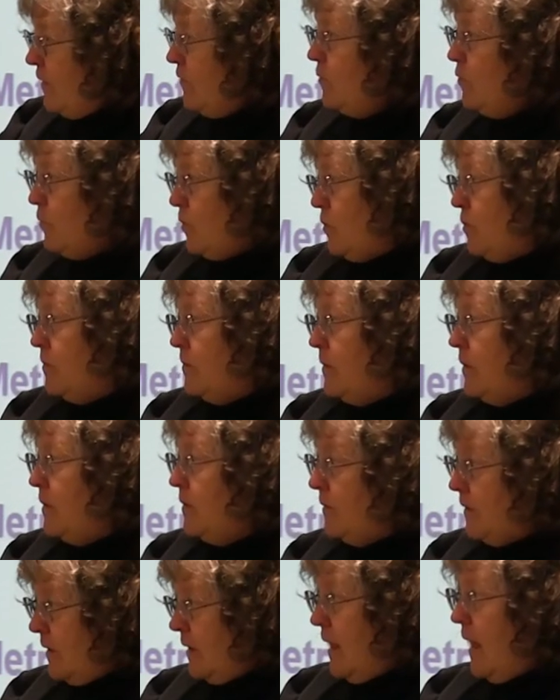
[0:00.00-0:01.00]
this room
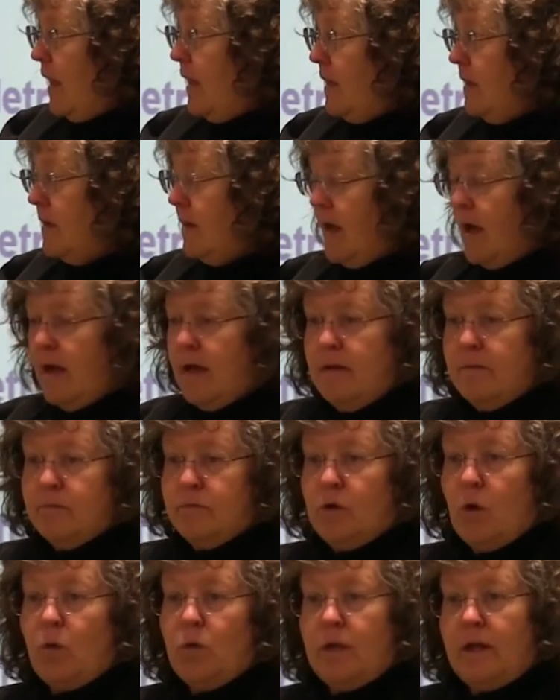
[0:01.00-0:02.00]
tonight, I am
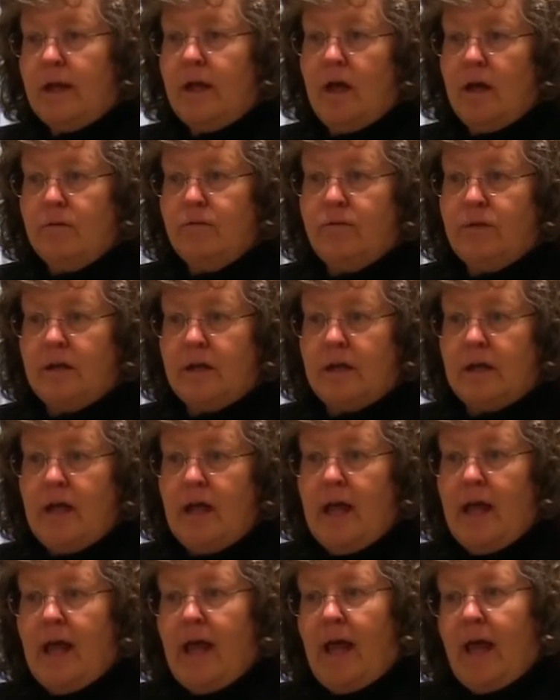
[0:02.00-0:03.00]
totally confident,
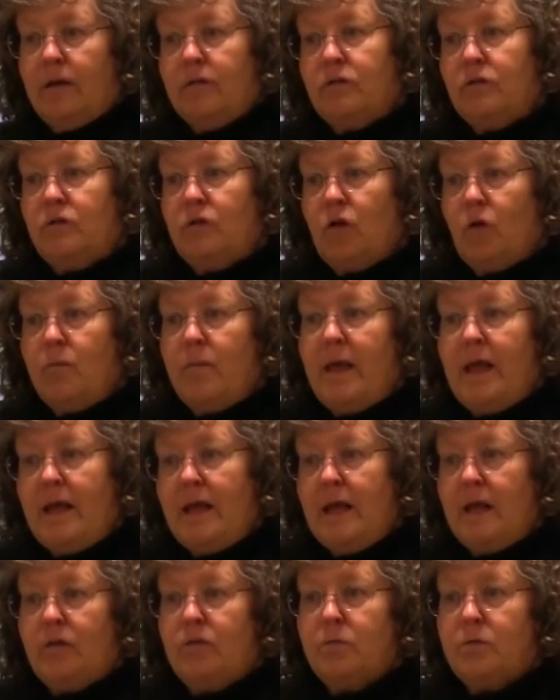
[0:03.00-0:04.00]
has a
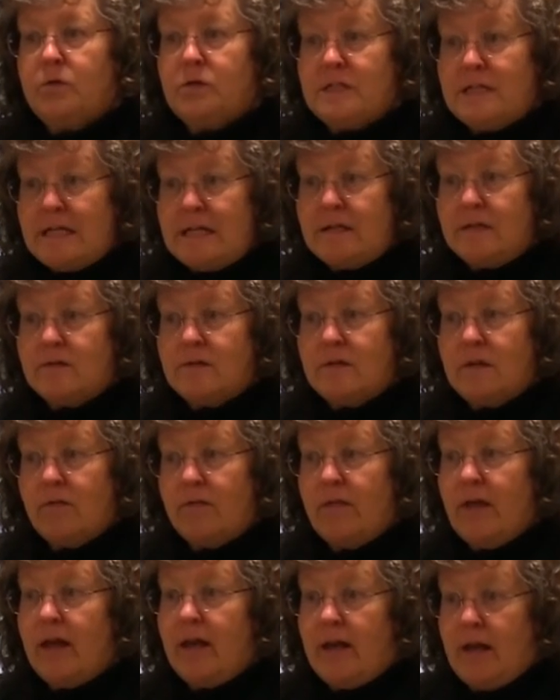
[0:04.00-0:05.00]
domain expertise
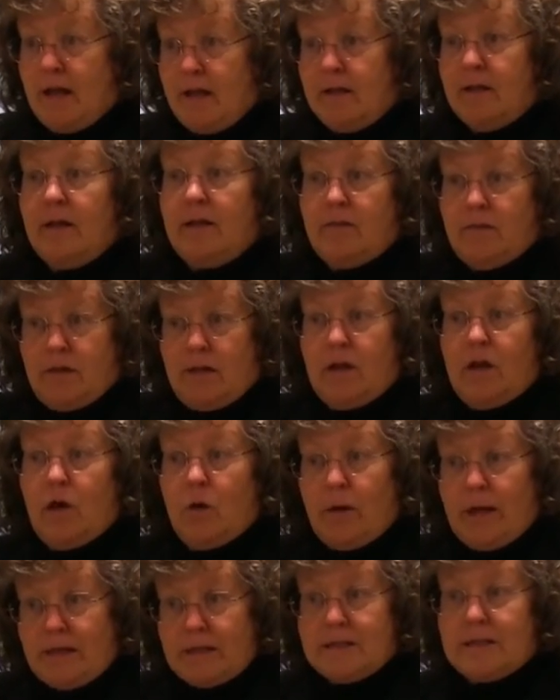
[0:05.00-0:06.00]
that you
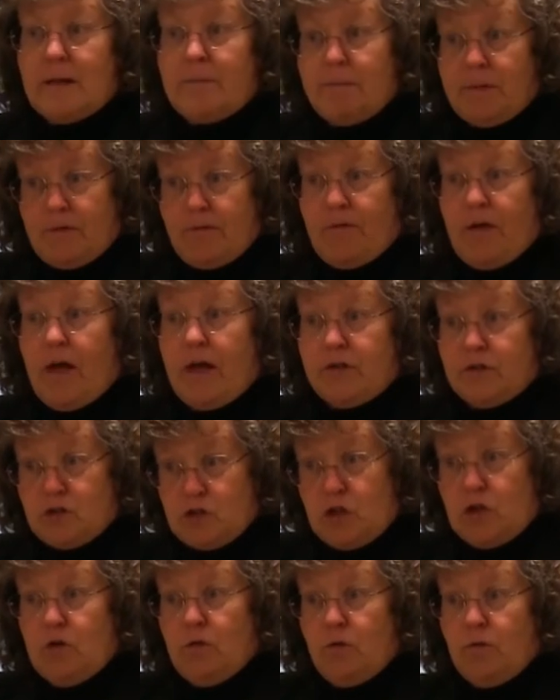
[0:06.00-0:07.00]
know
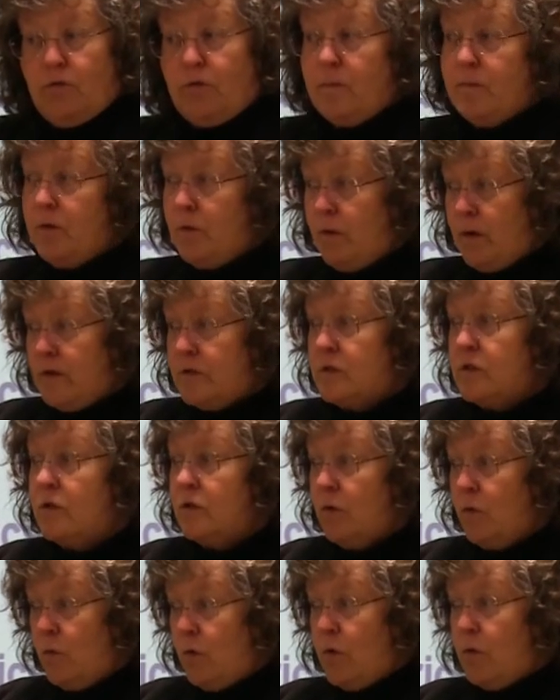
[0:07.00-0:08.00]
exemplifies you from the rest
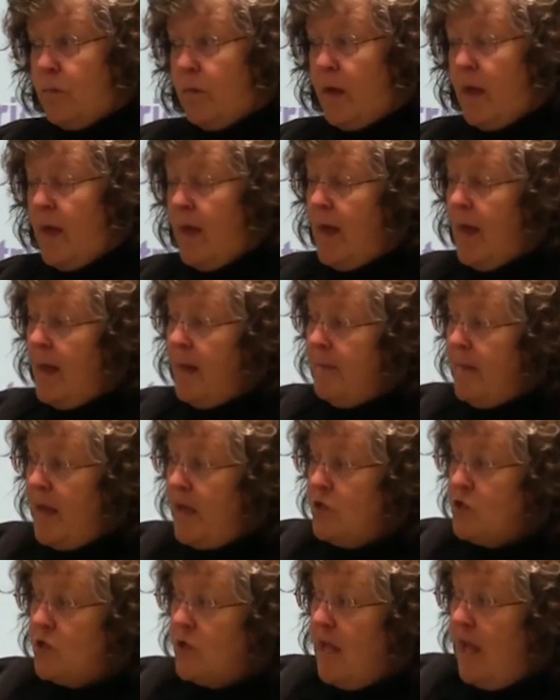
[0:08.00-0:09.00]
of the group.
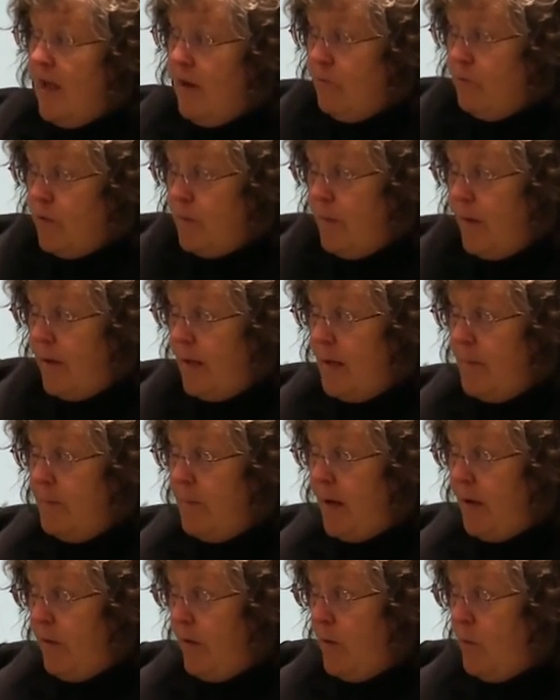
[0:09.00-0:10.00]
Imagine everybody
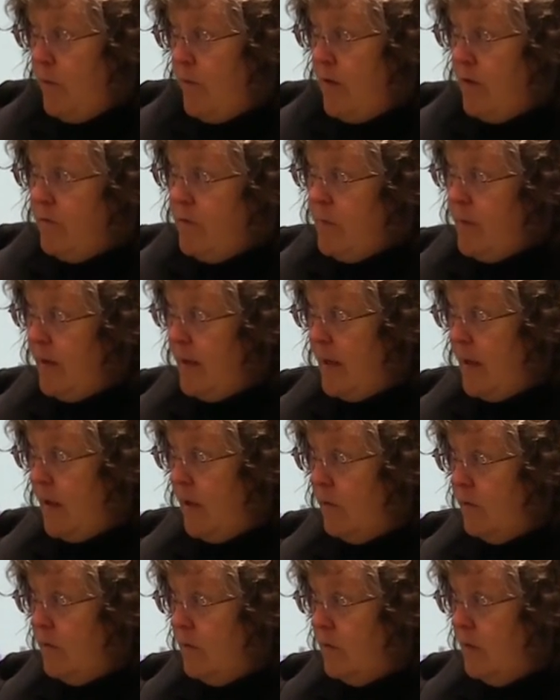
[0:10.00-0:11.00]
pairing with everybody
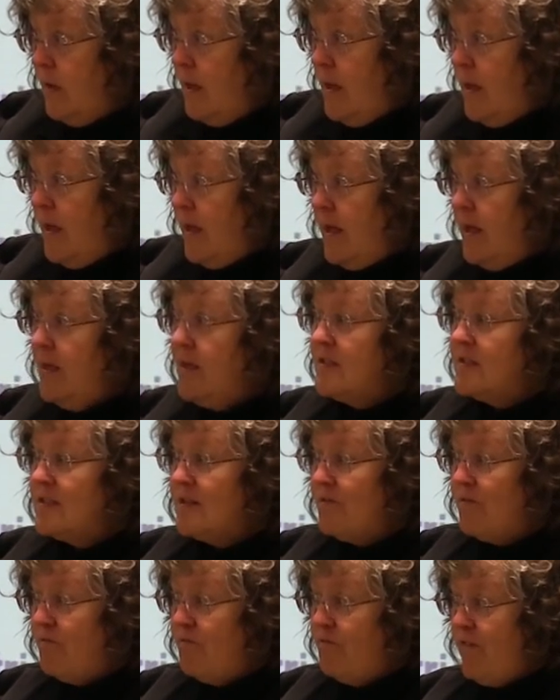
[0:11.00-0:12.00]
else. It is
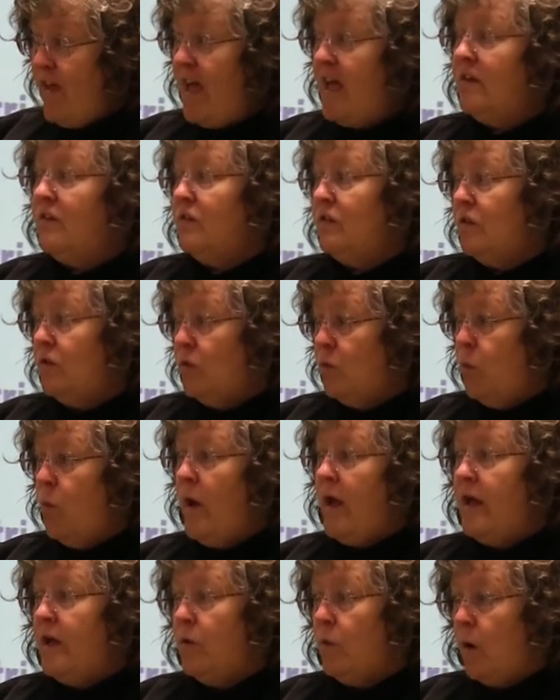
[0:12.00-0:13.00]
the fastest
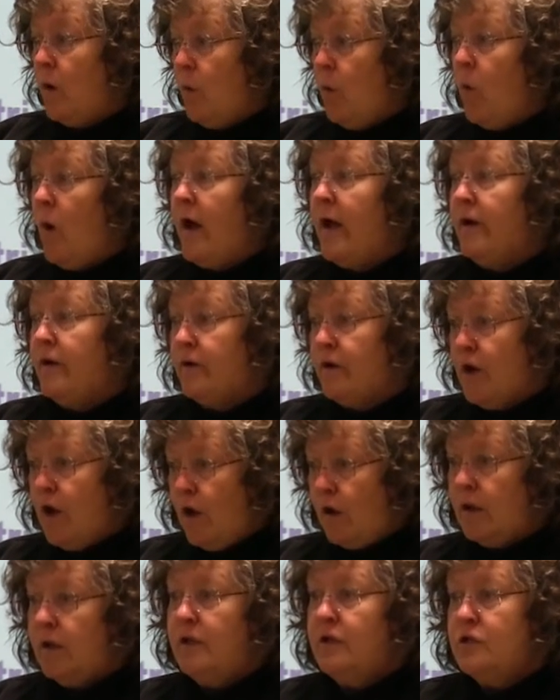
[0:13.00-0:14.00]
way to acquire
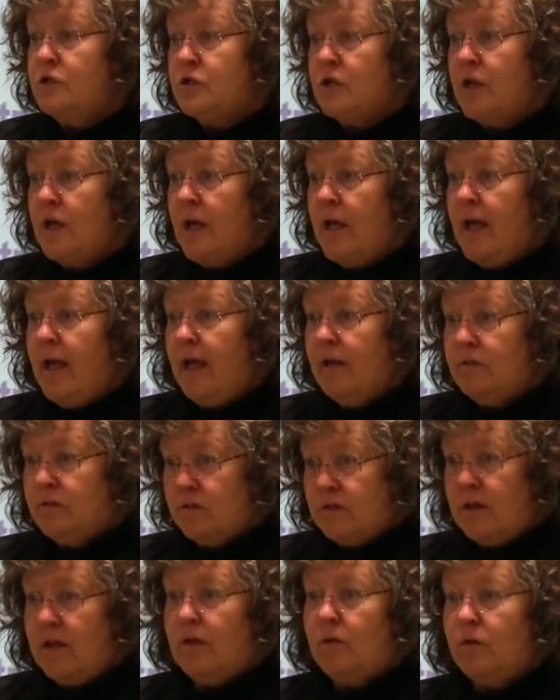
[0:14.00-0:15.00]
knowledge and
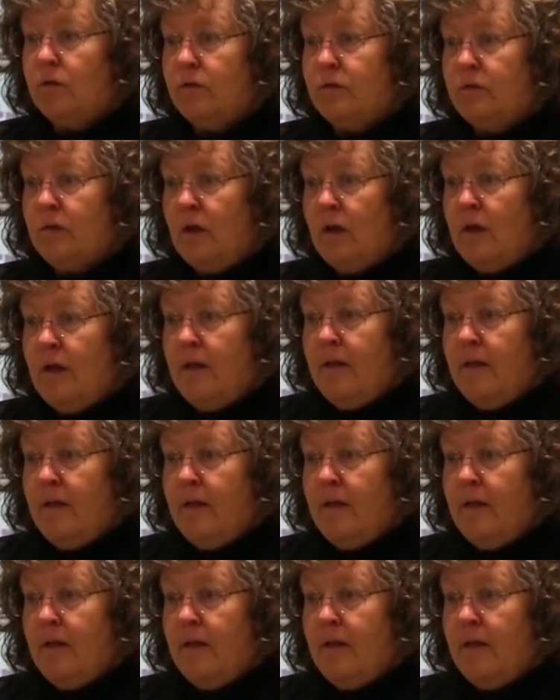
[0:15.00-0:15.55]
skills.